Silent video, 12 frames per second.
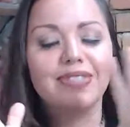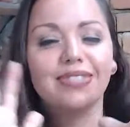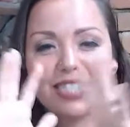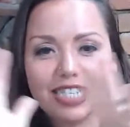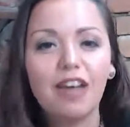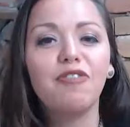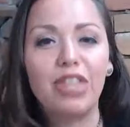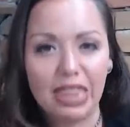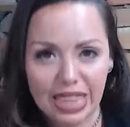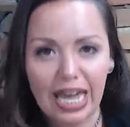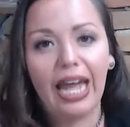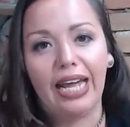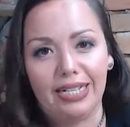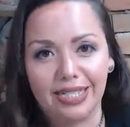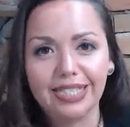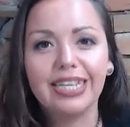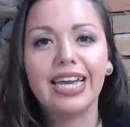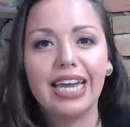stuff and
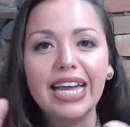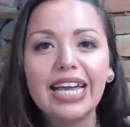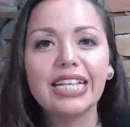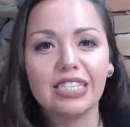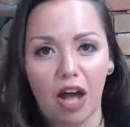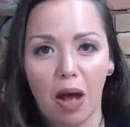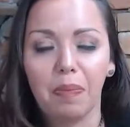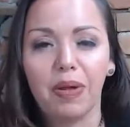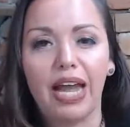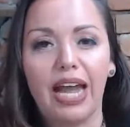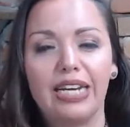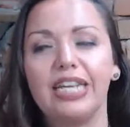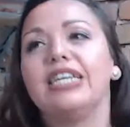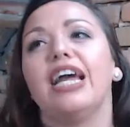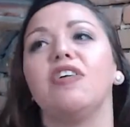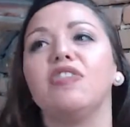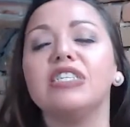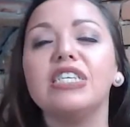things, it gets complicated.
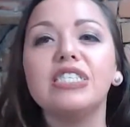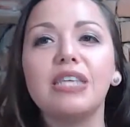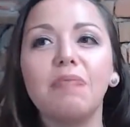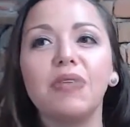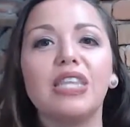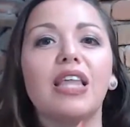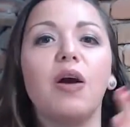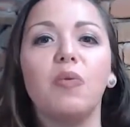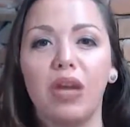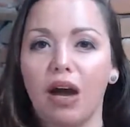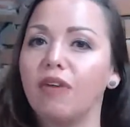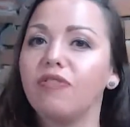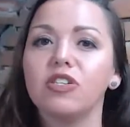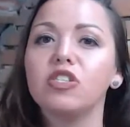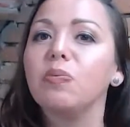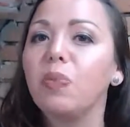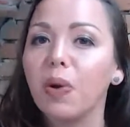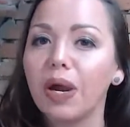Now, this is something that we offer
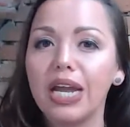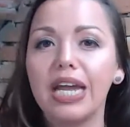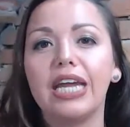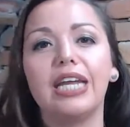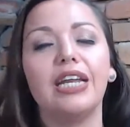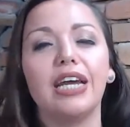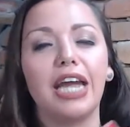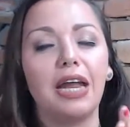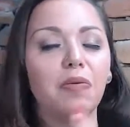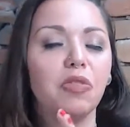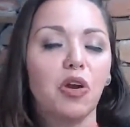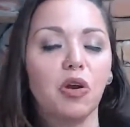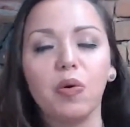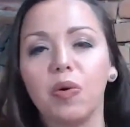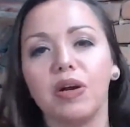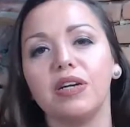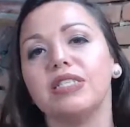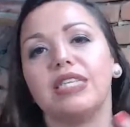support in, again, with our
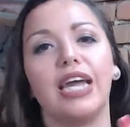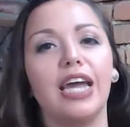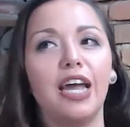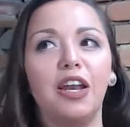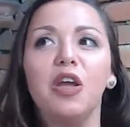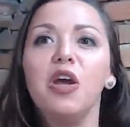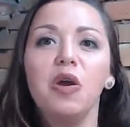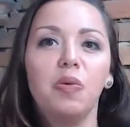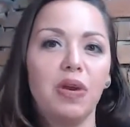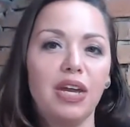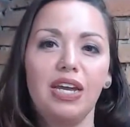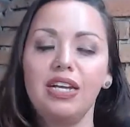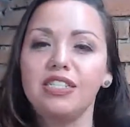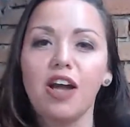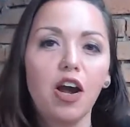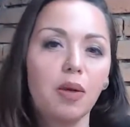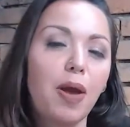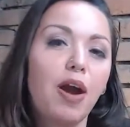course, and we
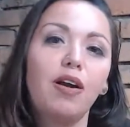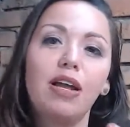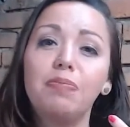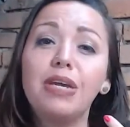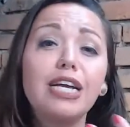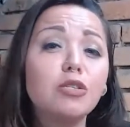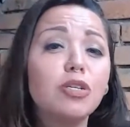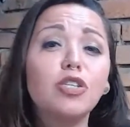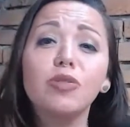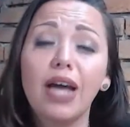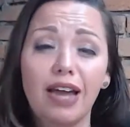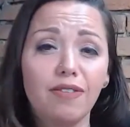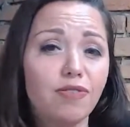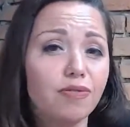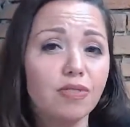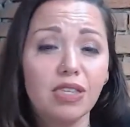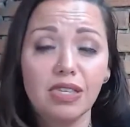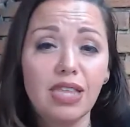talk about, and because we do live
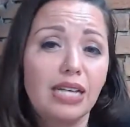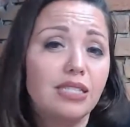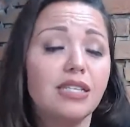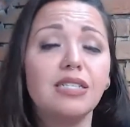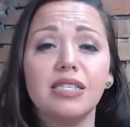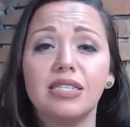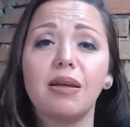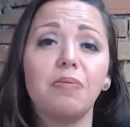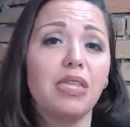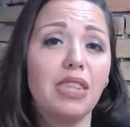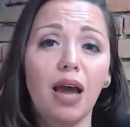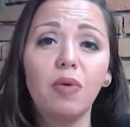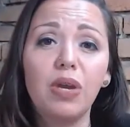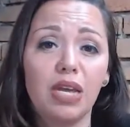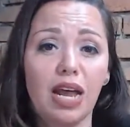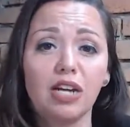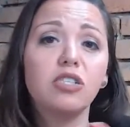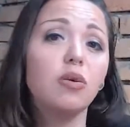lessons, it's something that we can
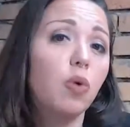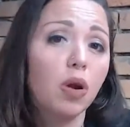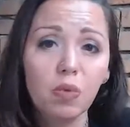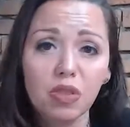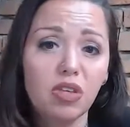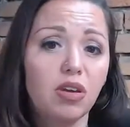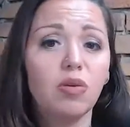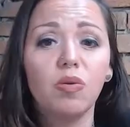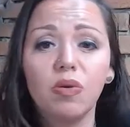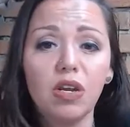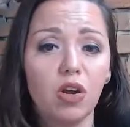actually work with you,